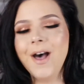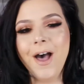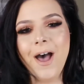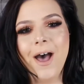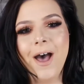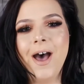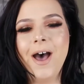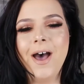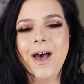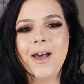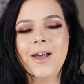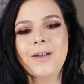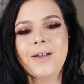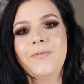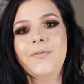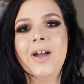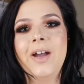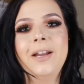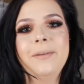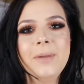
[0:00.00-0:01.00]

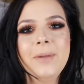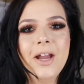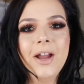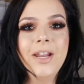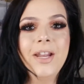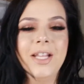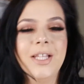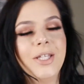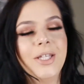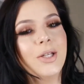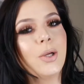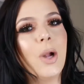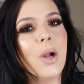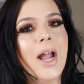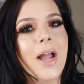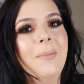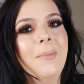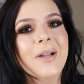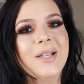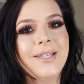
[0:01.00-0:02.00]
Find me on
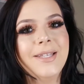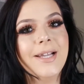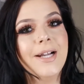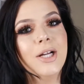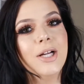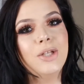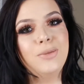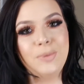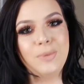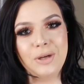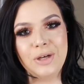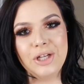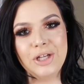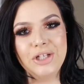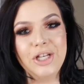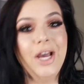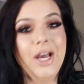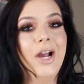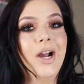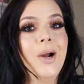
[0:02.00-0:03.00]
Instagram at Sarah's Beauty
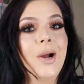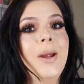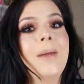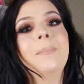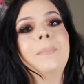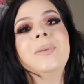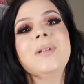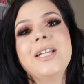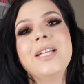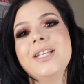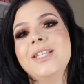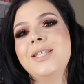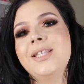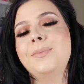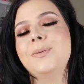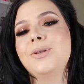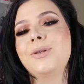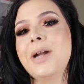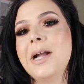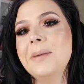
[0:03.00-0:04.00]
Chair, and please
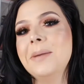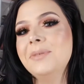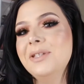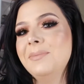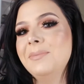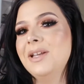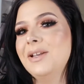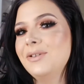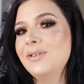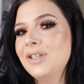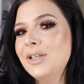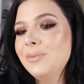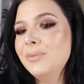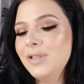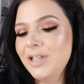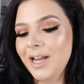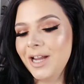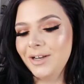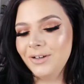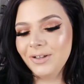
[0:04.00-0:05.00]
subscribe to my YouTube
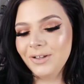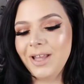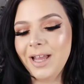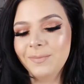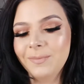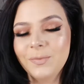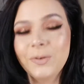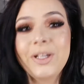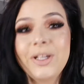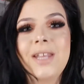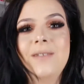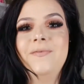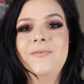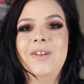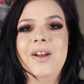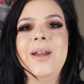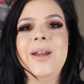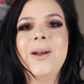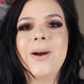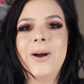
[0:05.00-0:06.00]
channel. I'm working
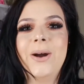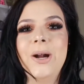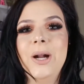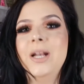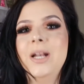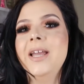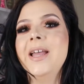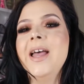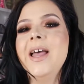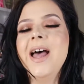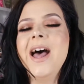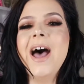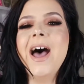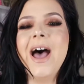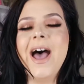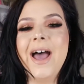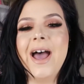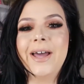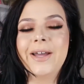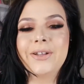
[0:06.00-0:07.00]
very hard
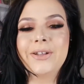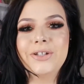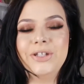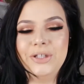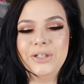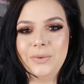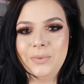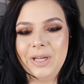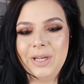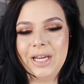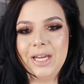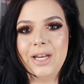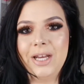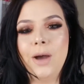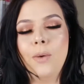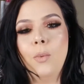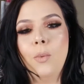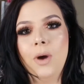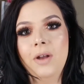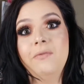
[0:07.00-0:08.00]
at doing
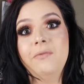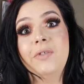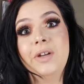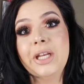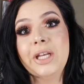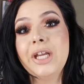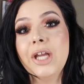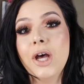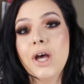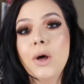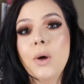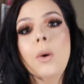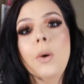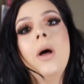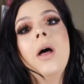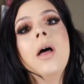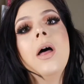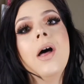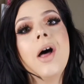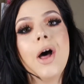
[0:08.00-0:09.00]
one
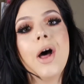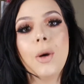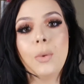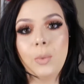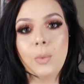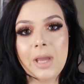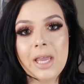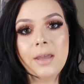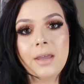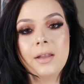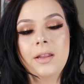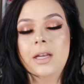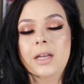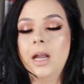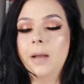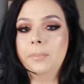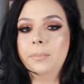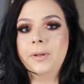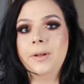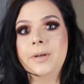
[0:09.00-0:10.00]
video a week and then
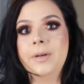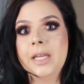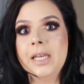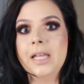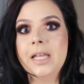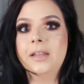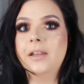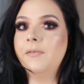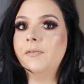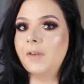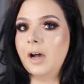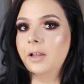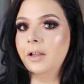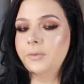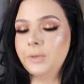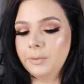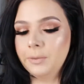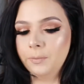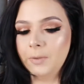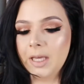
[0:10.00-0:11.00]
uploading it the
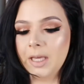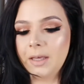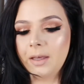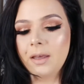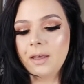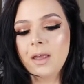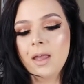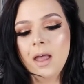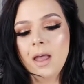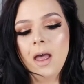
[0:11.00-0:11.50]
following week.